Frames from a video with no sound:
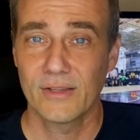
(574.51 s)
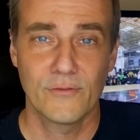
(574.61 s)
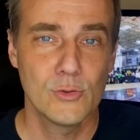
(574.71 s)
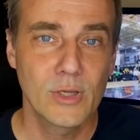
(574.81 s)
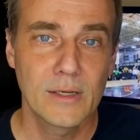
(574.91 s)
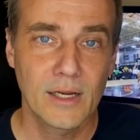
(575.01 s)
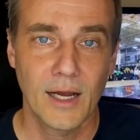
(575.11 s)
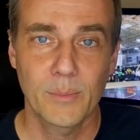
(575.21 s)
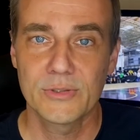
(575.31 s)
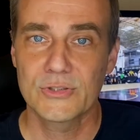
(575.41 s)
If you can
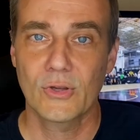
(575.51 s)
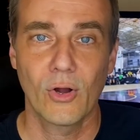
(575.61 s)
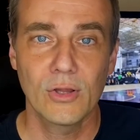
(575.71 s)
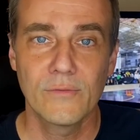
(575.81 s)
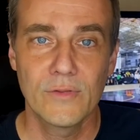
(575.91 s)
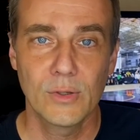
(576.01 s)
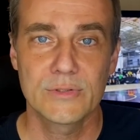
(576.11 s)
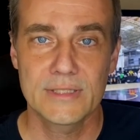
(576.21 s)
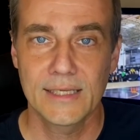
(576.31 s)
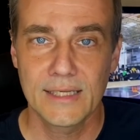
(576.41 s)
accomplish all of those
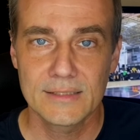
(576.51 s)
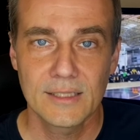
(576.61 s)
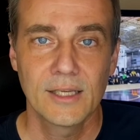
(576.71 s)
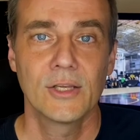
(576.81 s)
things,